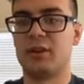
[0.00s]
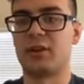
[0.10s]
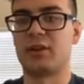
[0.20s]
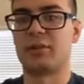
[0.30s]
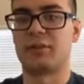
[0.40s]
I
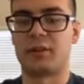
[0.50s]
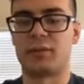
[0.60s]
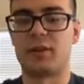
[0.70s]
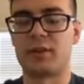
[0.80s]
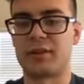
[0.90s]
don't know if I
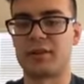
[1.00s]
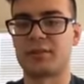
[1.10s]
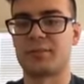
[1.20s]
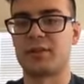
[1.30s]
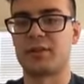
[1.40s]
want this,
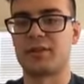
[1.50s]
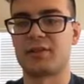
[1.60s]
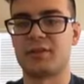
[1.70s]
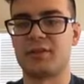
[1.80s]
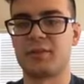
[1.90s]
but let's
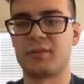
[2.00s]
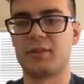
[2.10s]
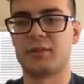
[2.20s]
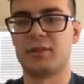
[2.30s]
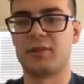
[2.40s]
see,
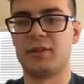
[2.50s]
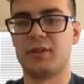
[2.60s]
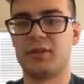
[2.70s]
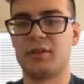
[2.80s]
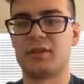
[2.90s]
variable
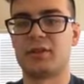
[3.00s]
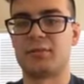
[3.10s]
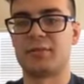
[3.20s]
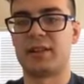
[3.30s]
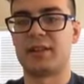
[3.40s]

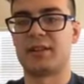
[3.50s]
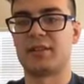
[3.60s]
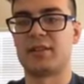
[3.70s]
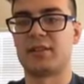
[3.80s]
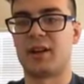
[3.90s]

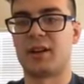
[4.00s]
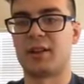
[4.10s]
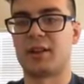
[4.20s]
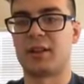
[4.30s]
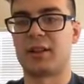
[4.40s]

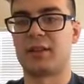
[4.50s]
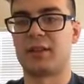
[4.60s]
data.length.